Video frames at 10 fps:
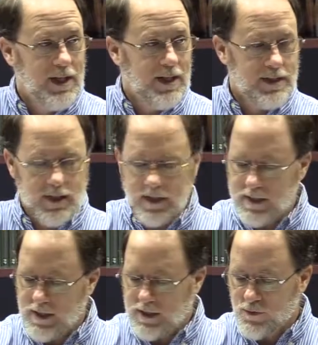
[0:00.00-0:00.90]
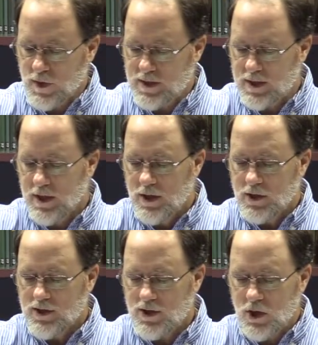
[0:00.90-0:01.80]
Listen to this next phrase
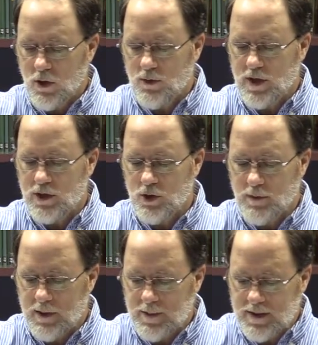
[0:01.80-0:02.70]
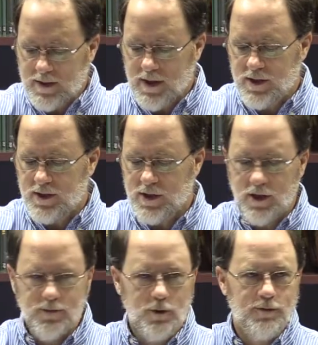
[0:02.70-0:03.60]
so that you may be sons
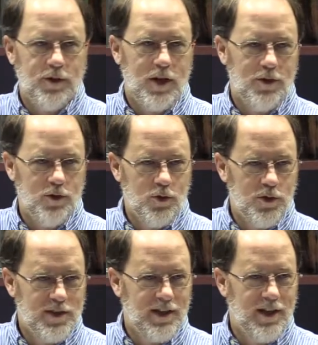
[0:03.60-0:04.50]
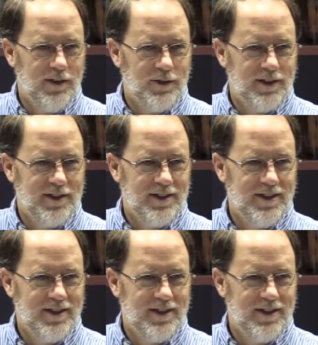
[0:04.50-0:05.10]
of your Father who is in heaven.